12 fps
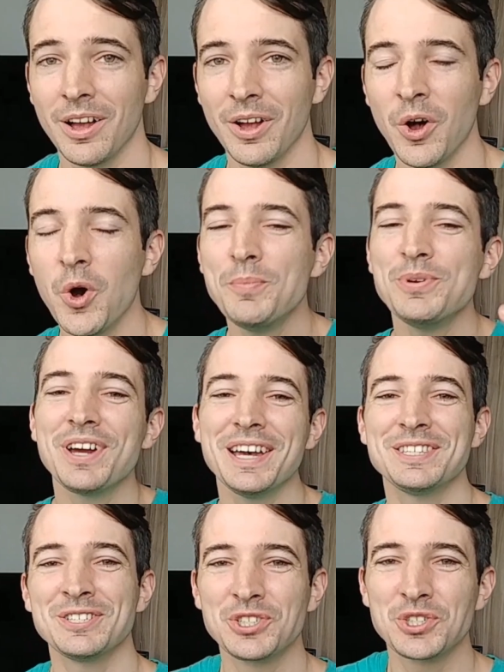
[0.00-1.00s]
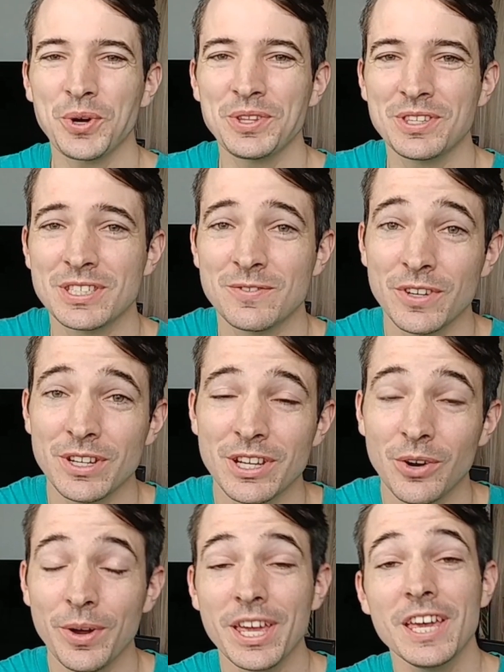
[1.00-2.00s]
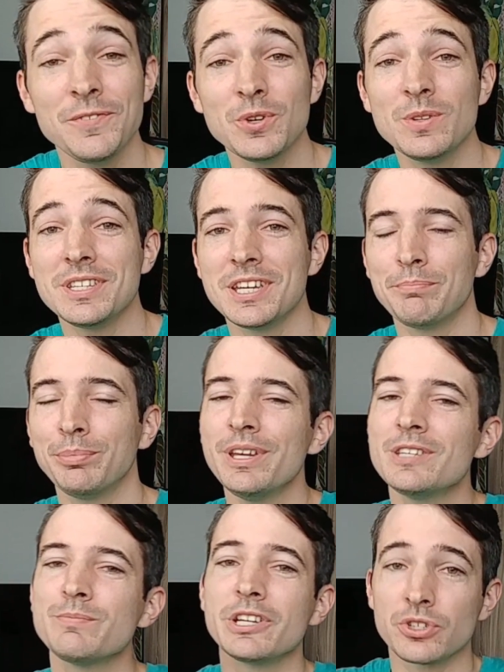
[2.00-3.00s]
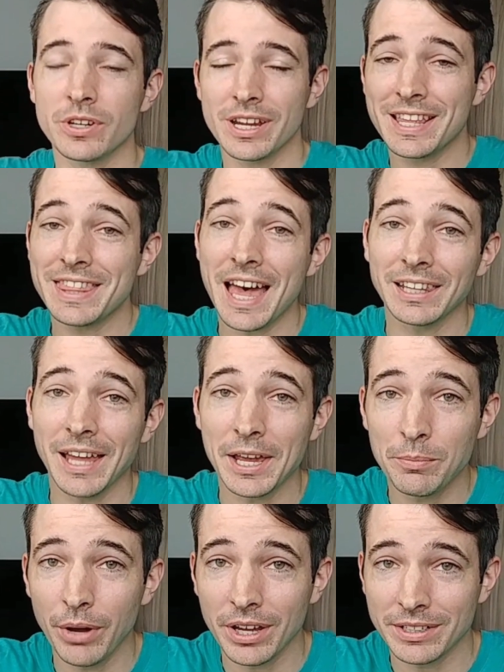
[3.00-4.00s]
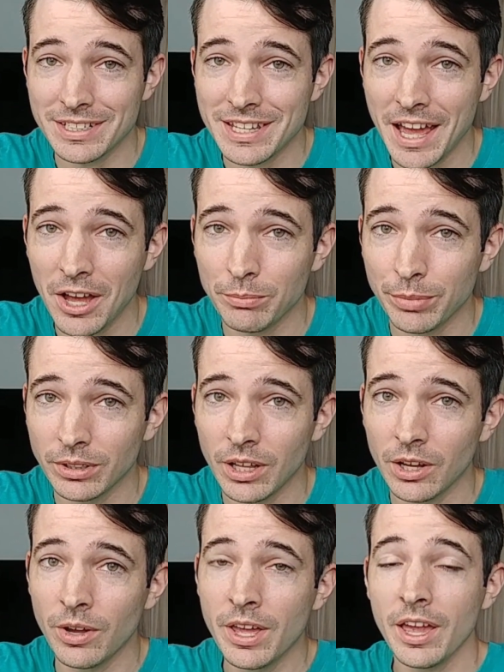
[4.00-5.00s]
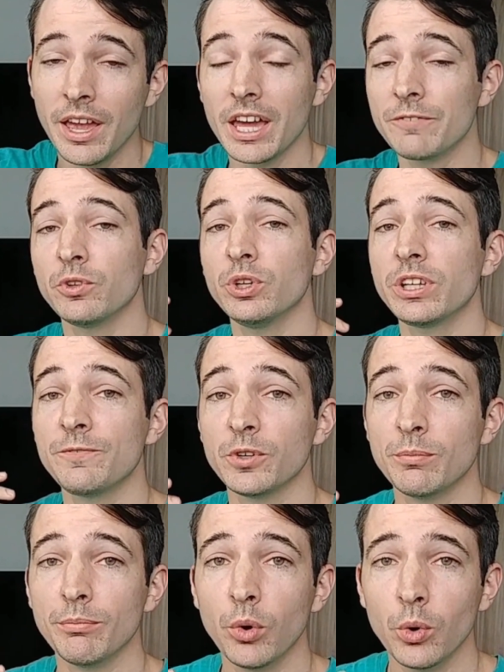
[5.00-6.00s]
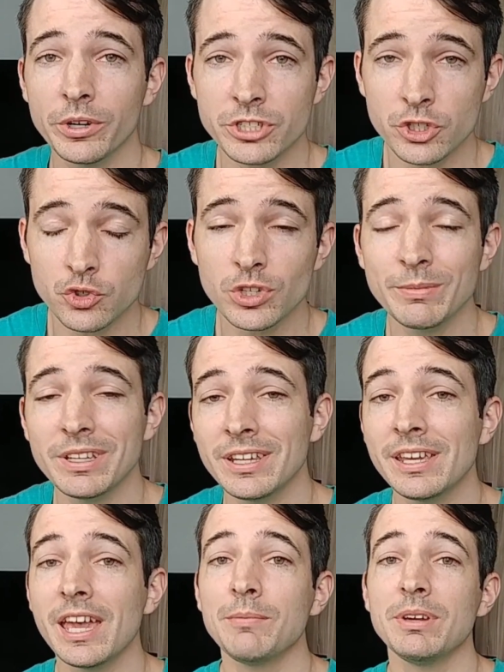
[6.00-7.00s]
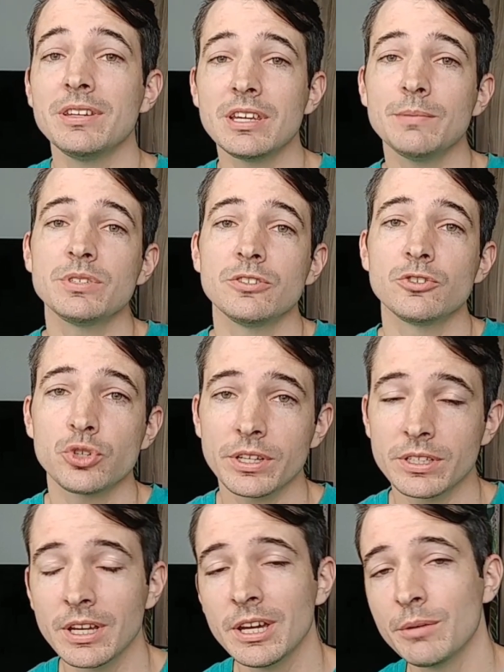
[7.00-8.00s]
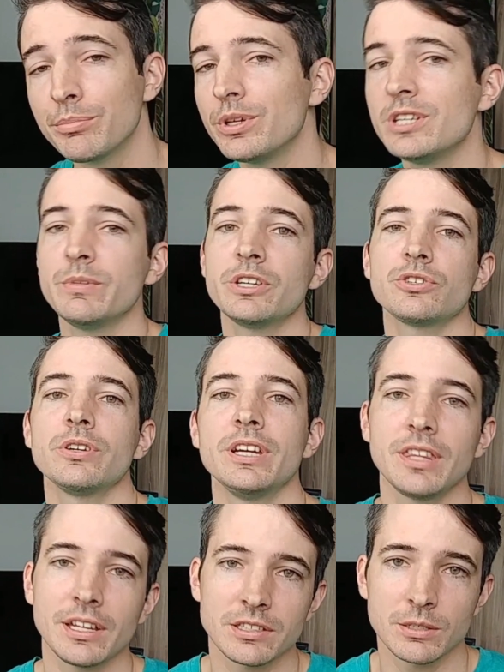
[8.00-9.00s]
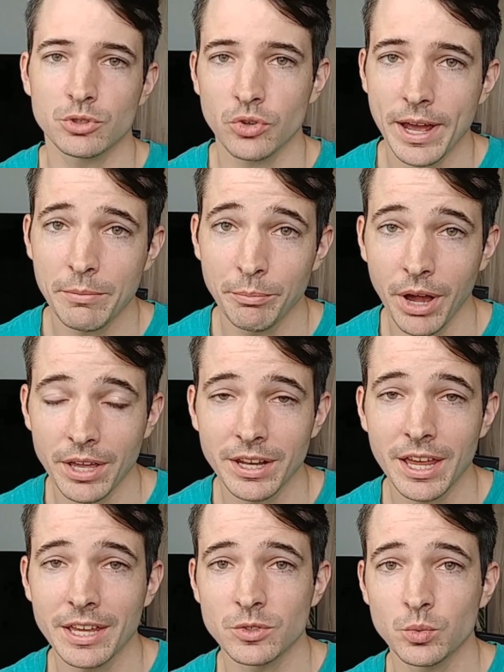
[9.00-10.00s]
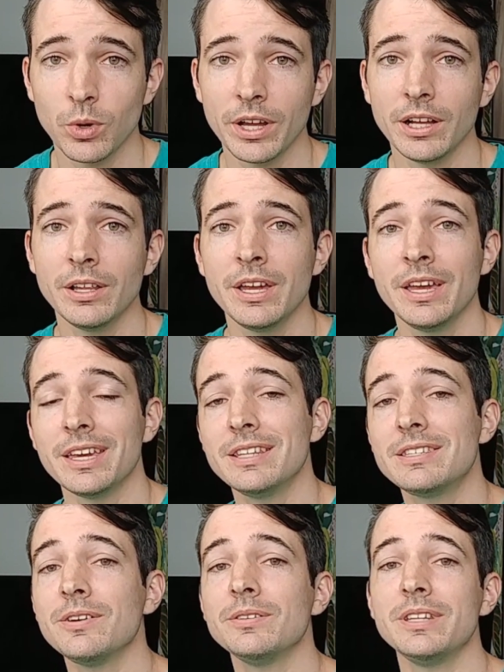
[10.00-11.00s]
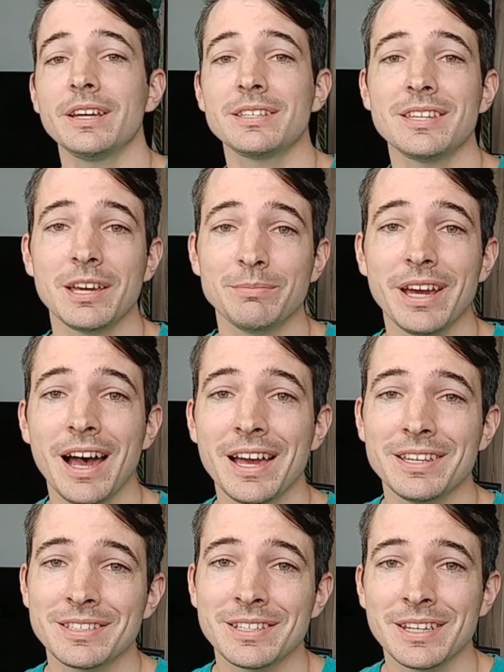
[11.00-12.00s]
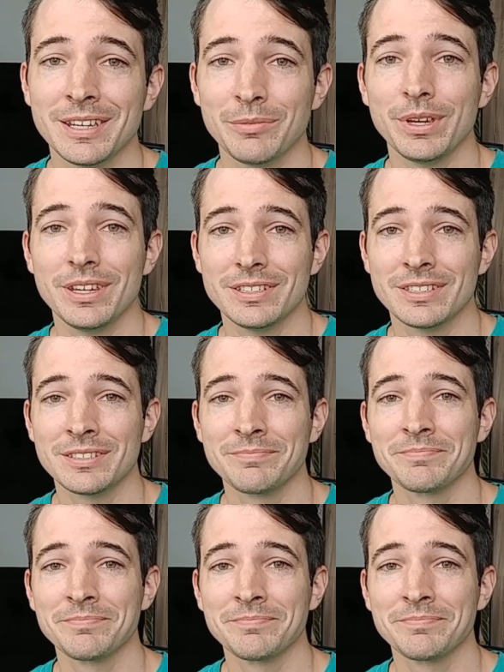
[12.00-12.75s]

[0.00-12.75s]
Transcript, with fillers: Hope you guys enjoyed this video. If you did, please make sure to hit that like button down below. And if you're looking for more streaming and gaming tips and tricks, please make sure to hit that subscribe button as well. Until next time, guys, peace.